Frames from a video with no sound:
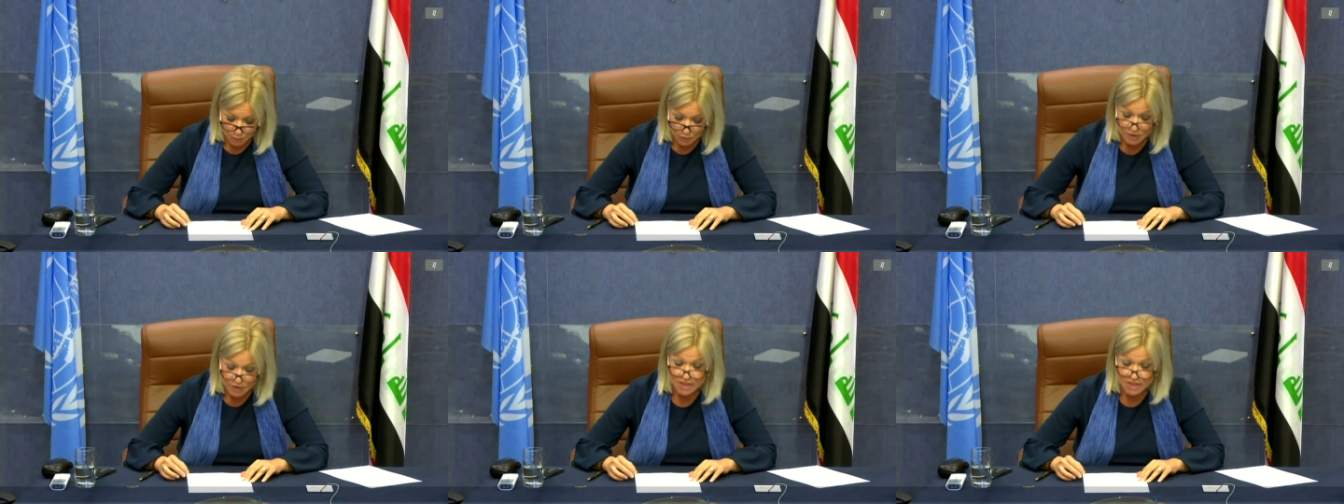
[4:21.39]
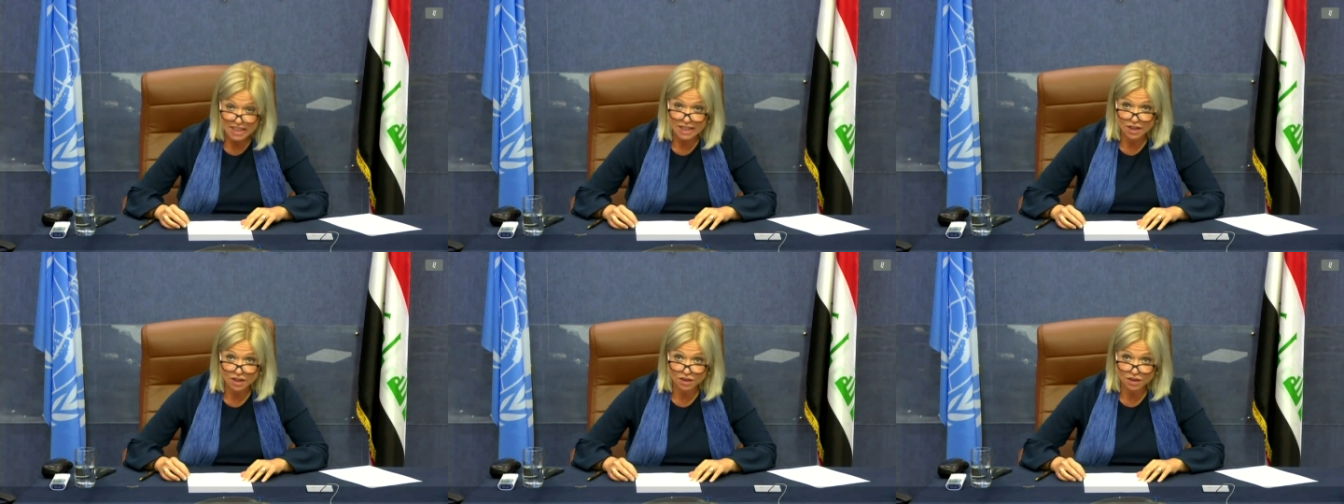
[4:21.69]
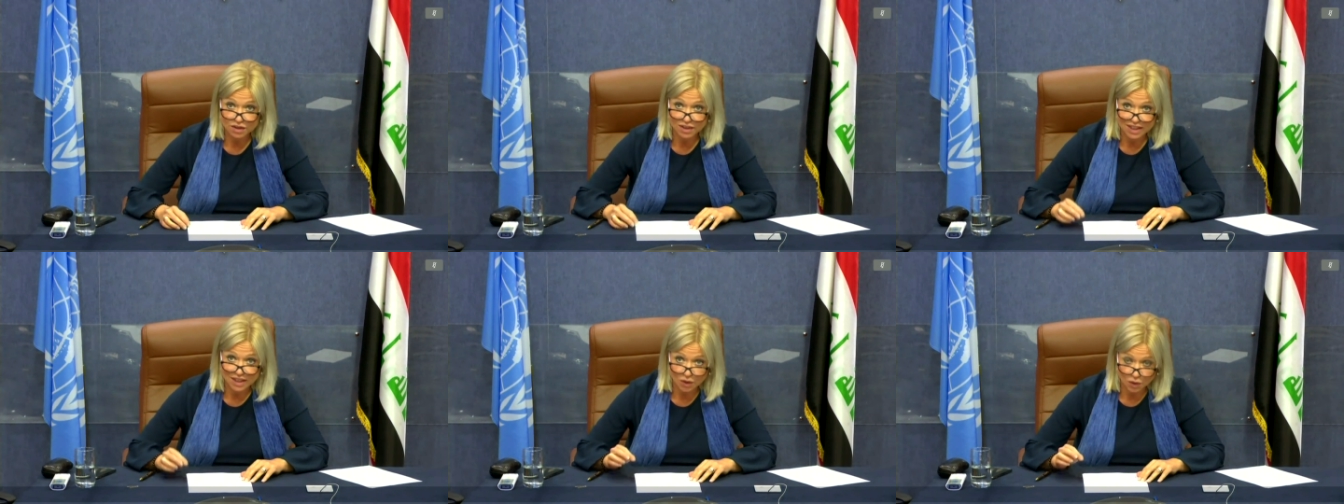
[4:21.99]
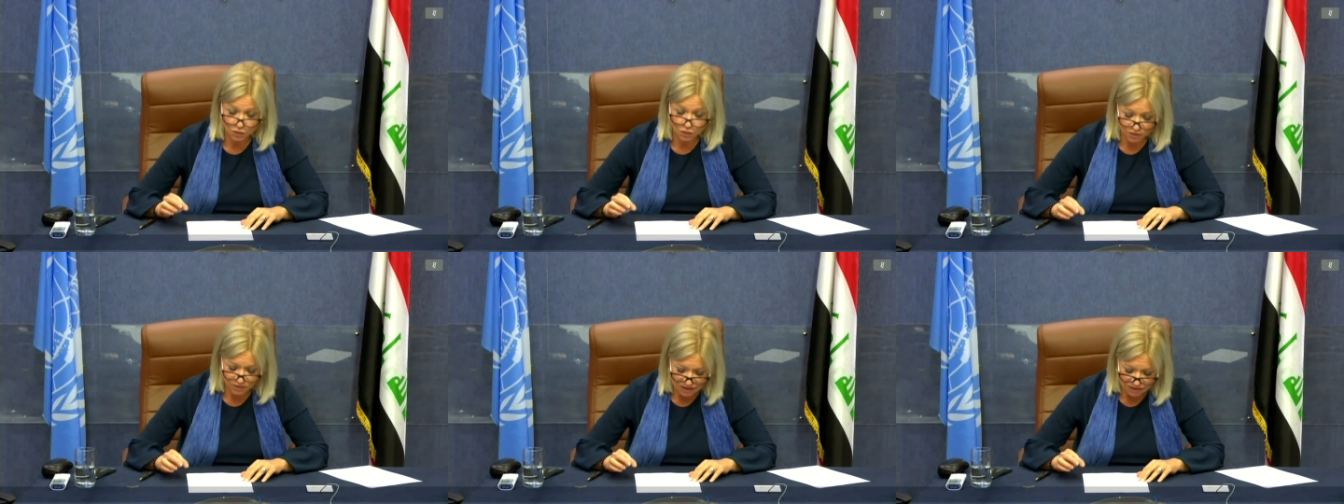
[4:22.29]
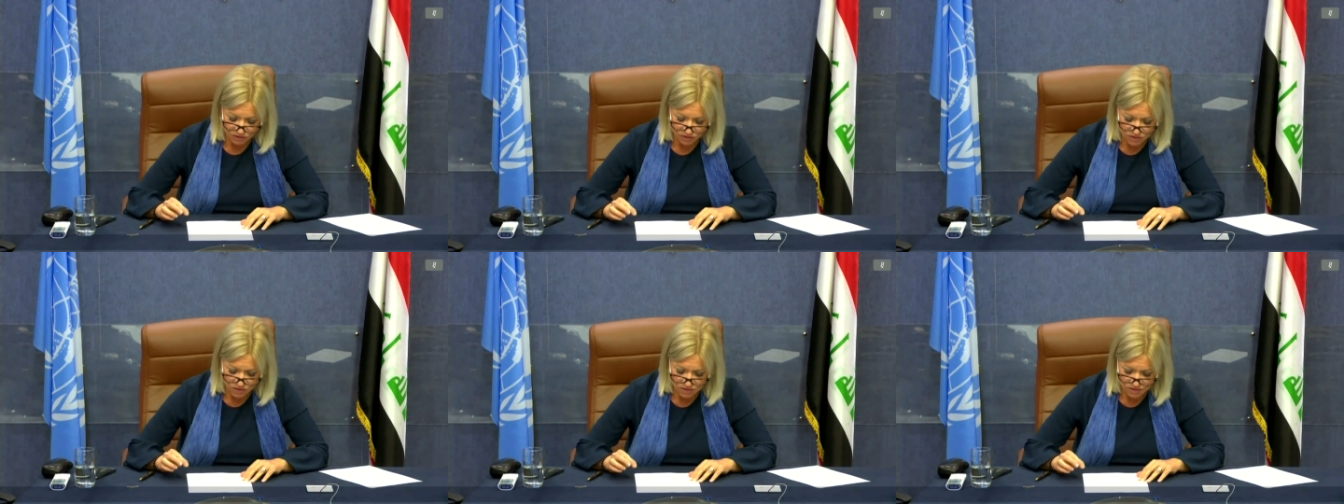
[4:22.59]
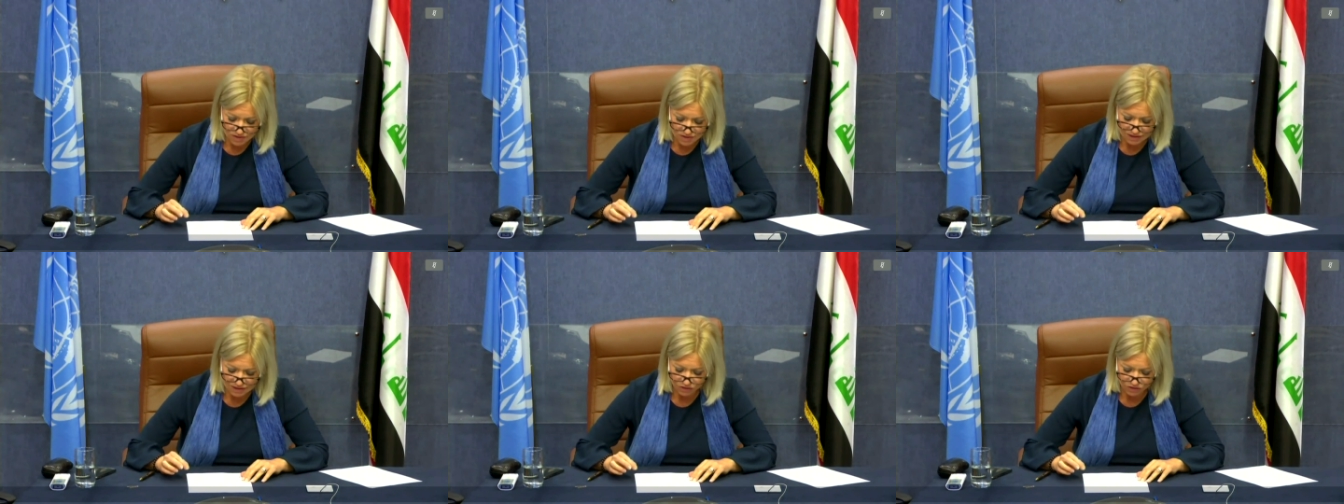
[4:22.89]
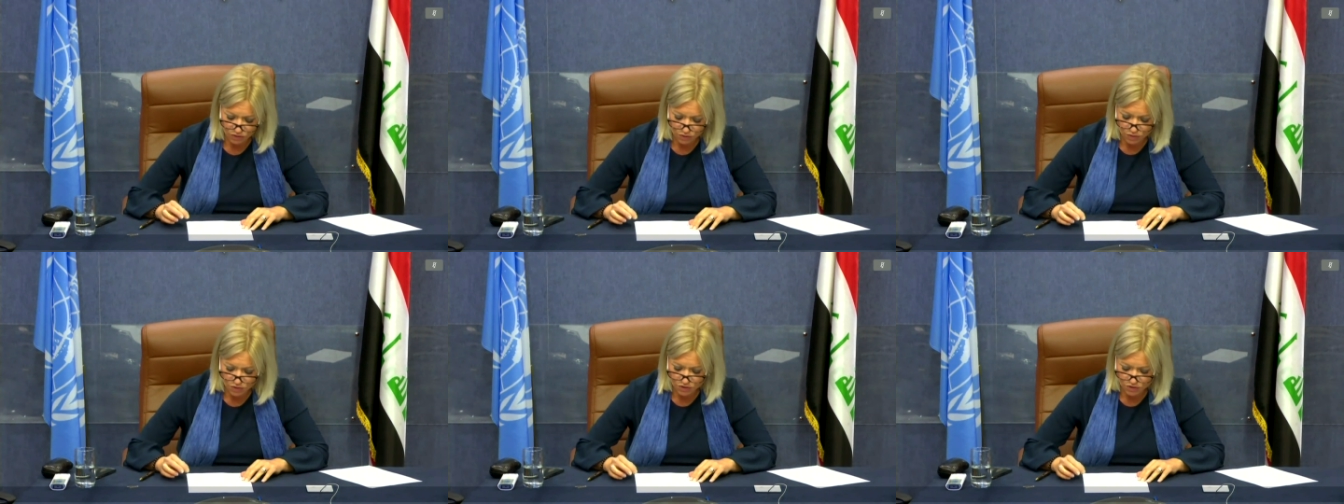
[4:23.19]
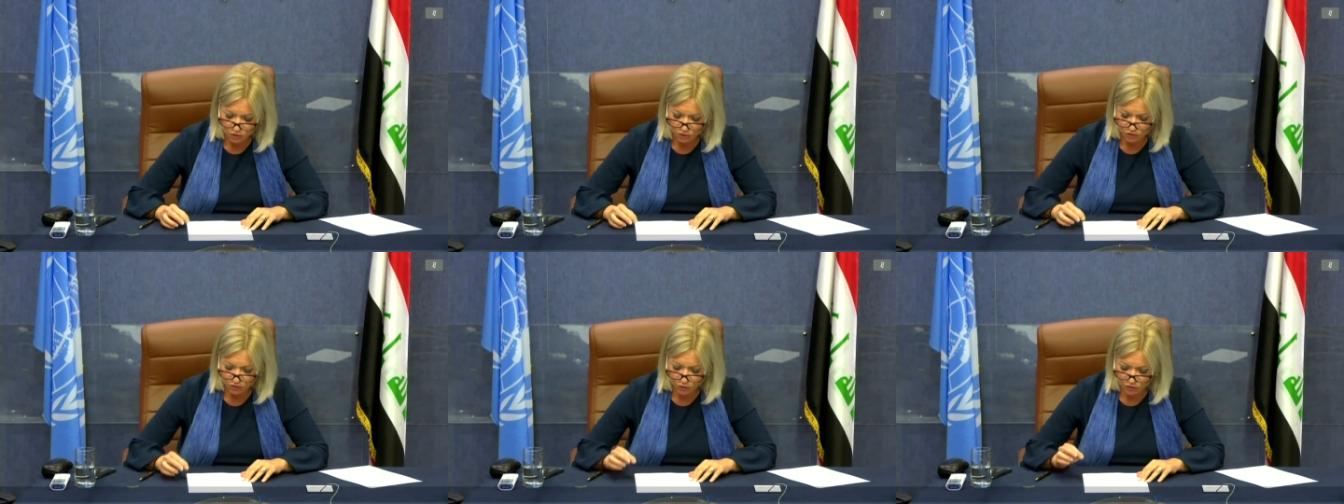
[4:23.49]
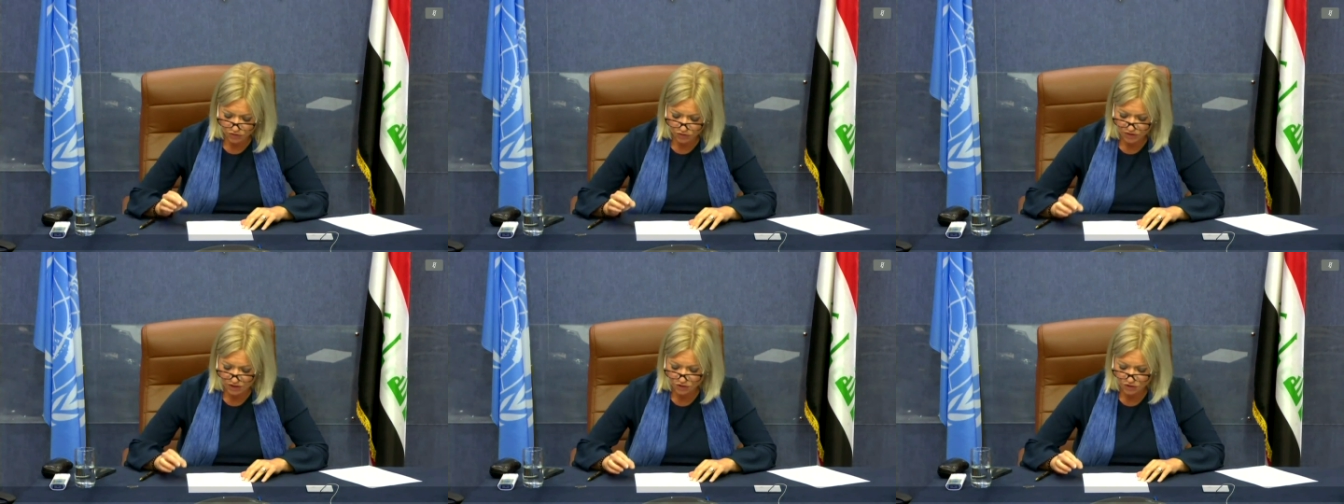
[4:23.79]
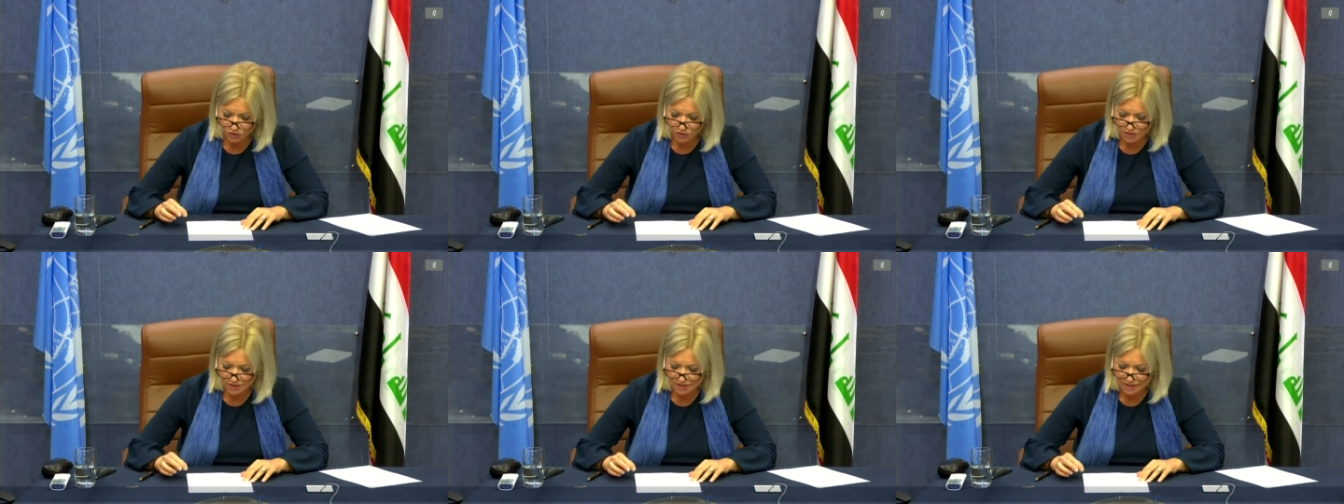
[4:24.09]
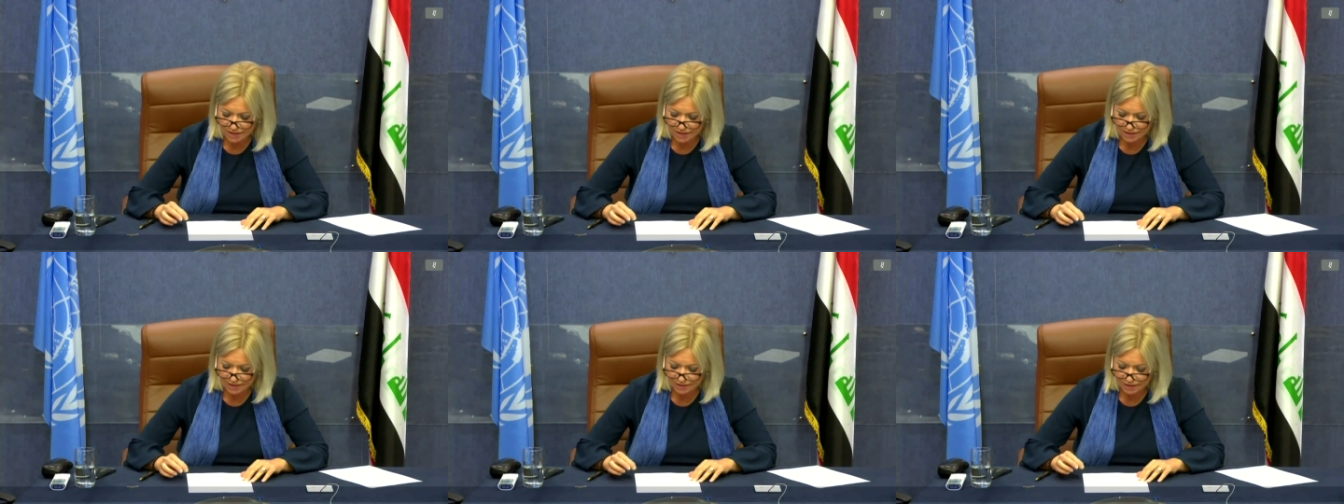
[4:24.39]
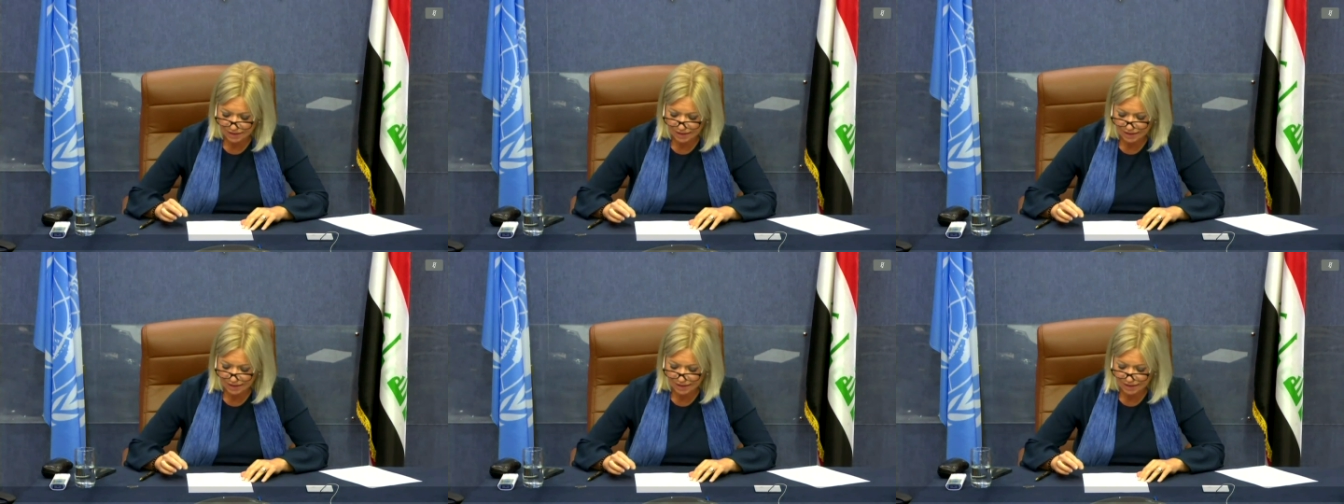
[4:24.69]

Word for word: In particular, the contentious issues of constituency